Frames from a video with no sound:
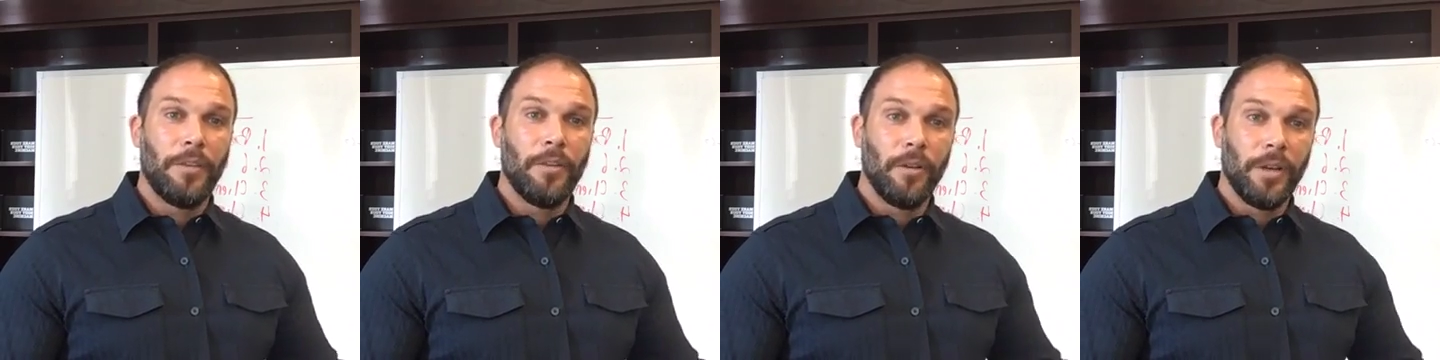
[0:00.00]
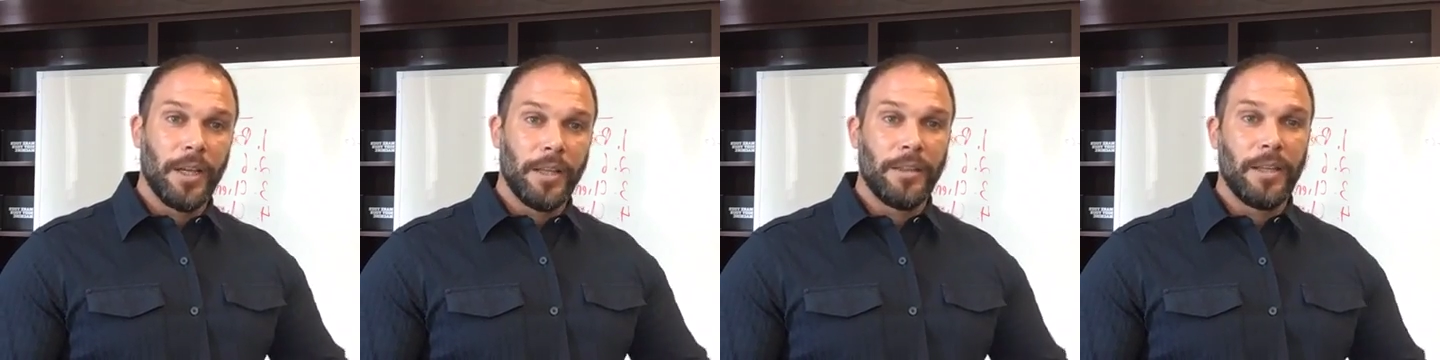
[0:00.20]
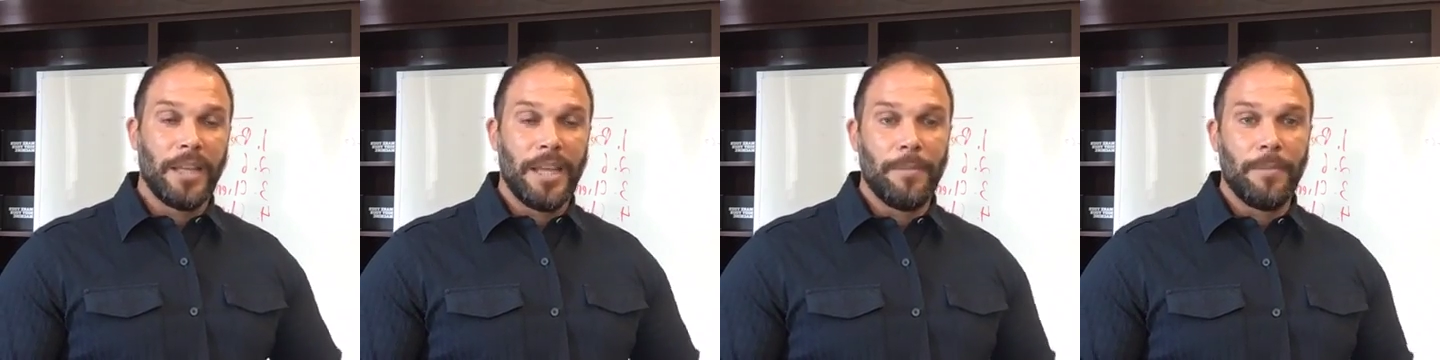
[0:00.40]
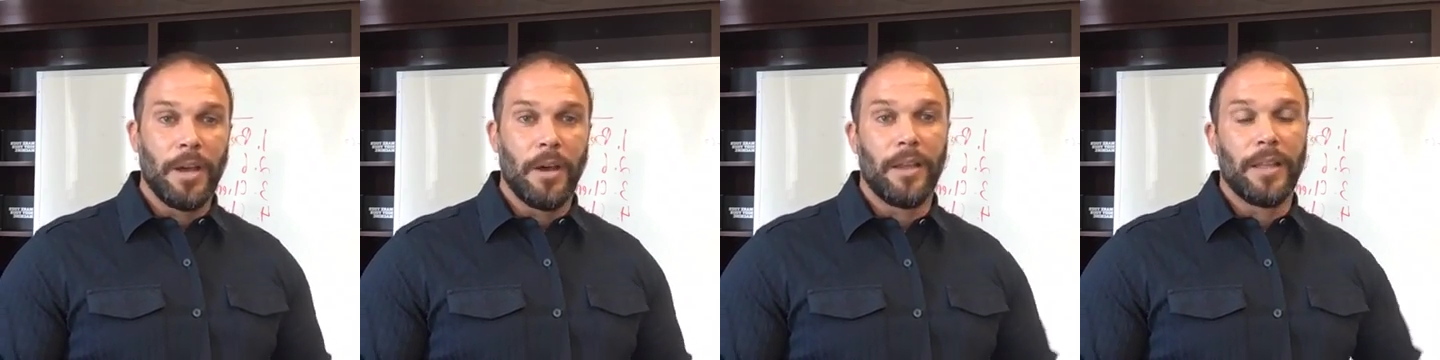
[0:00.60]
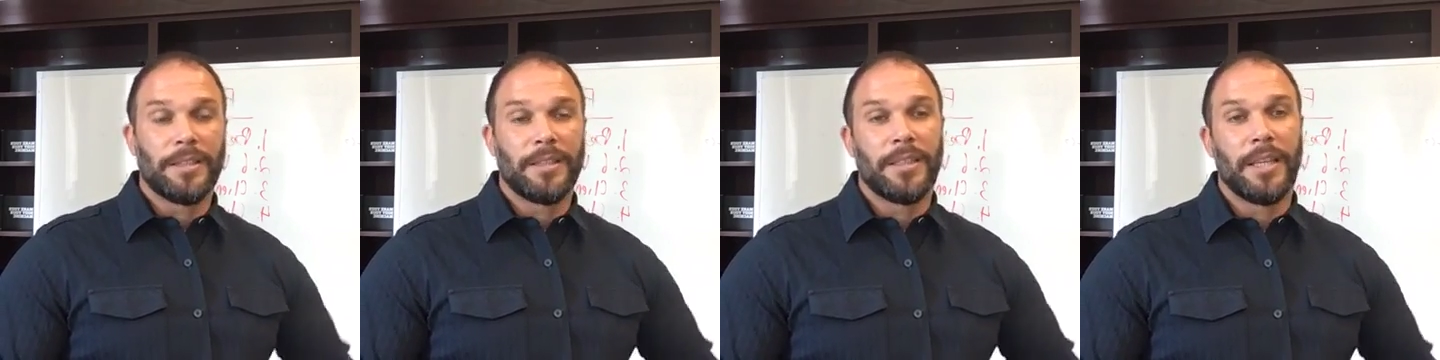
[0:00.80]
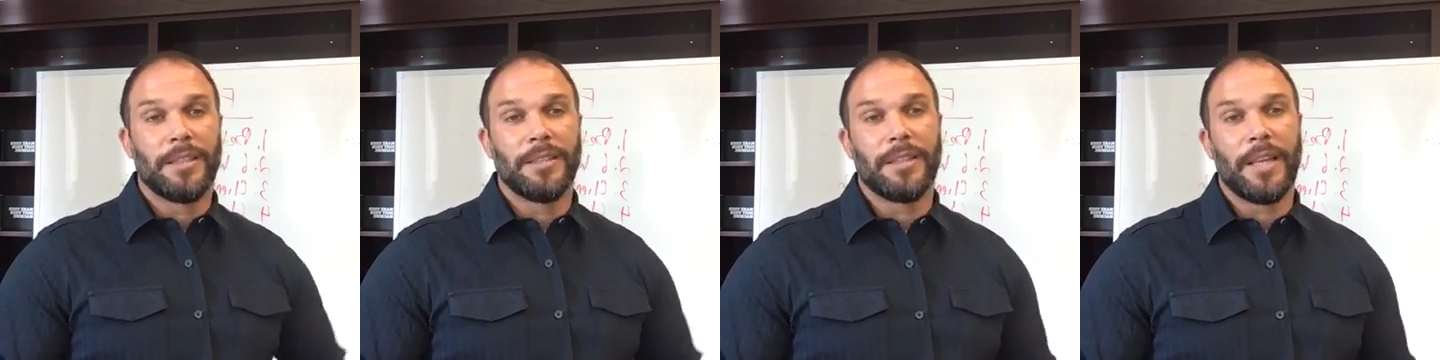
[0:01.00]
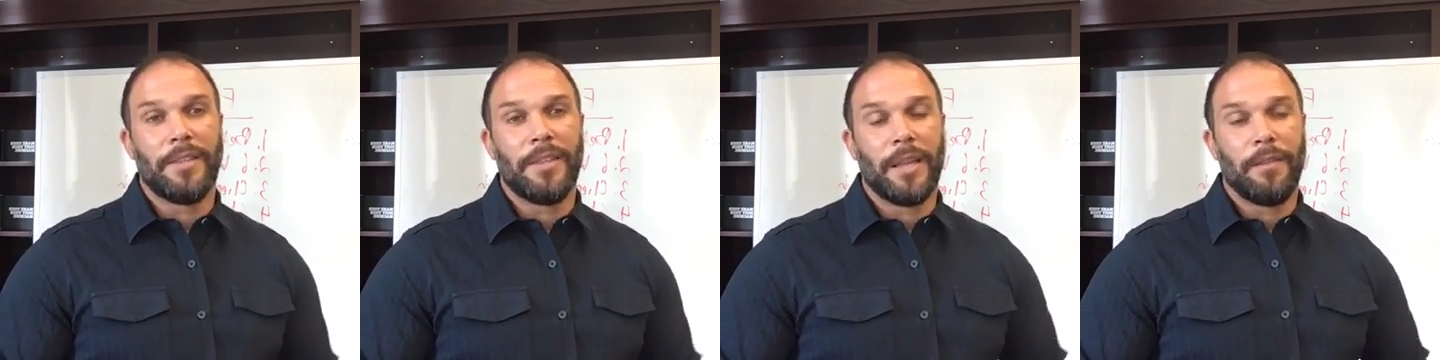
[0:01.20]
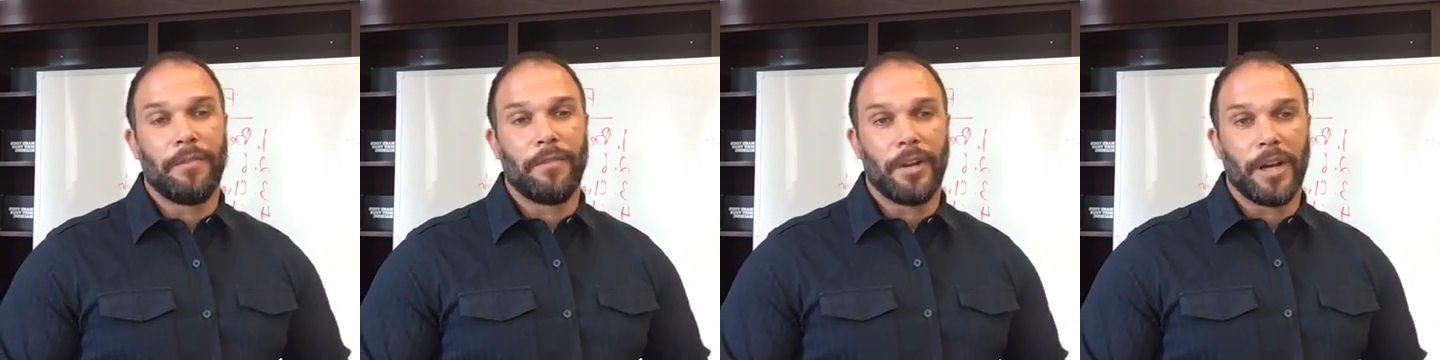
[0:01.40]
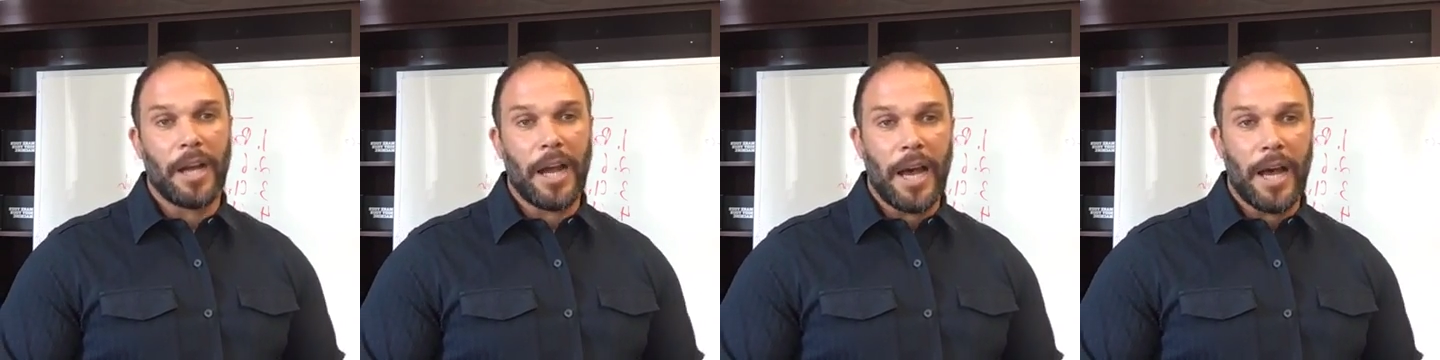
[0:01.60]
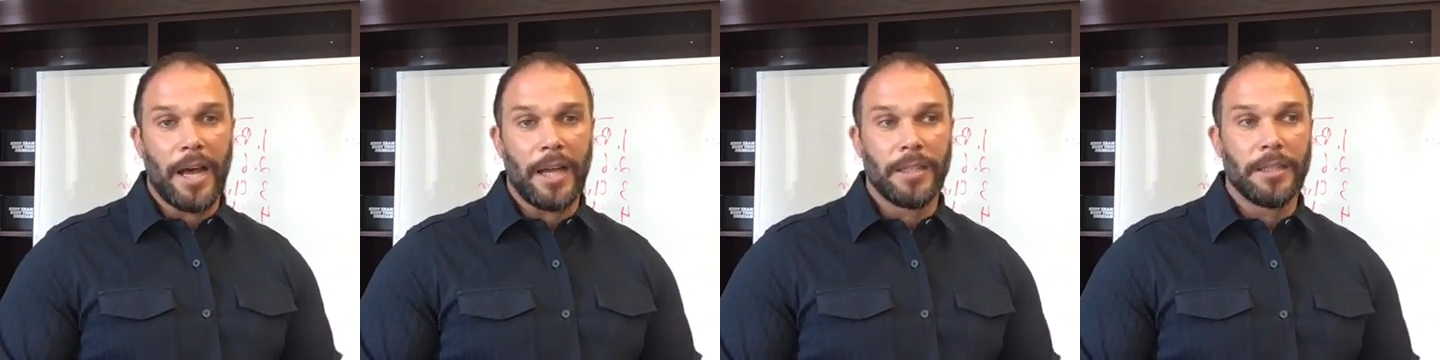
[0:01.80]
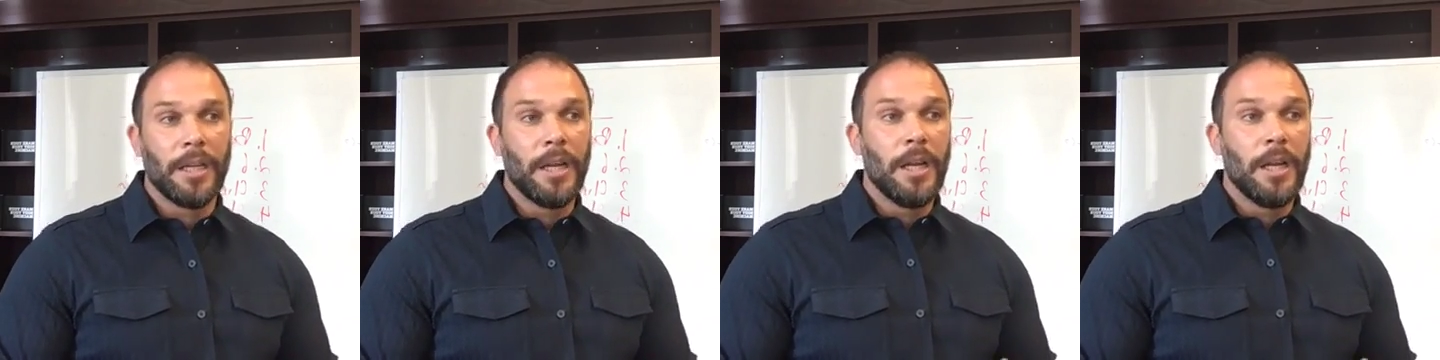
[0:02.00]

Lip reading: they'll get the email that says that they forgot.